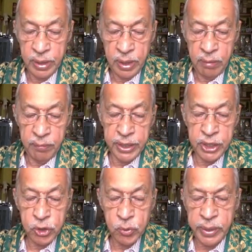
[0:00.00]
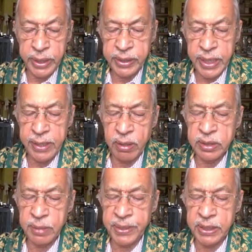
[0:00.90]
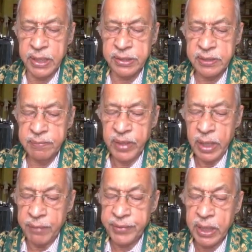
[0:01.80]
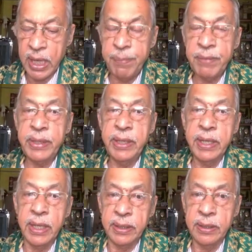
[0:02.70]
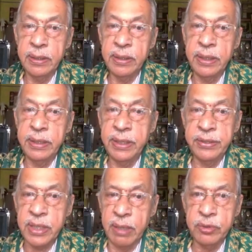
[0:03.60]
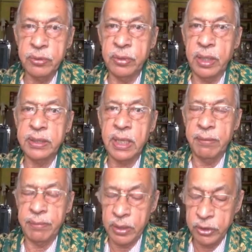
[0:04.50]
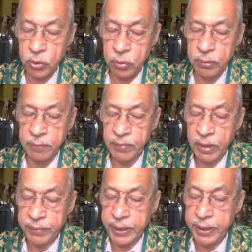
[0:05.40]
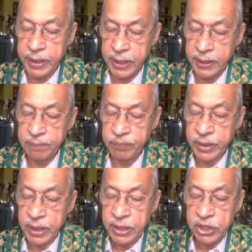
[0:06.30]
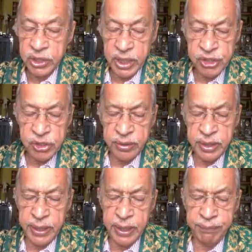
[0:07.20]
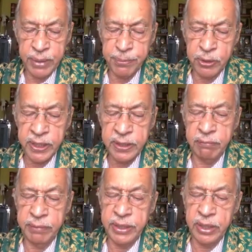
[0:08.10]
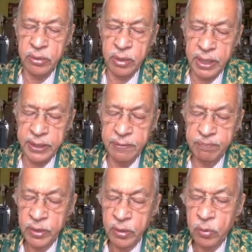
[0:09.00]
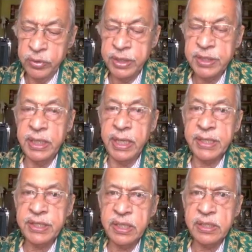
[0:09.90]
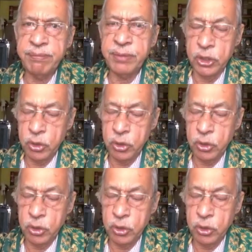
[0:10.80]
when he toured entire Andhra Pradesh after a gap of a decade. He didn't come to Andhra on tour for a decade. He stressed on the need for protecting Vedic knowledge, which is the essence of Hindu